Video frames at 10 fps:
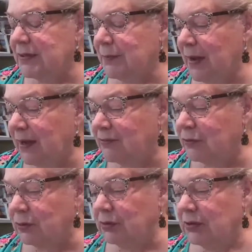
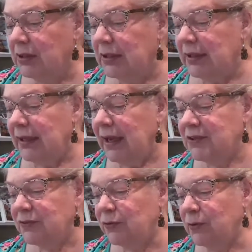impactful. As
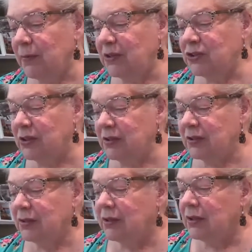aforementioned,
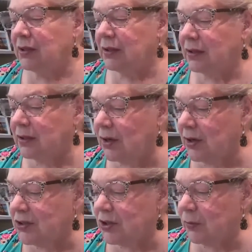
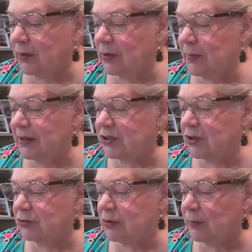cars are one of the biggest
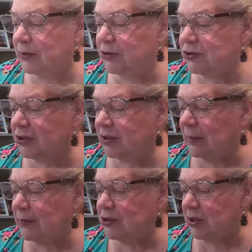contributors to
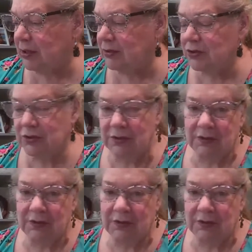climate change.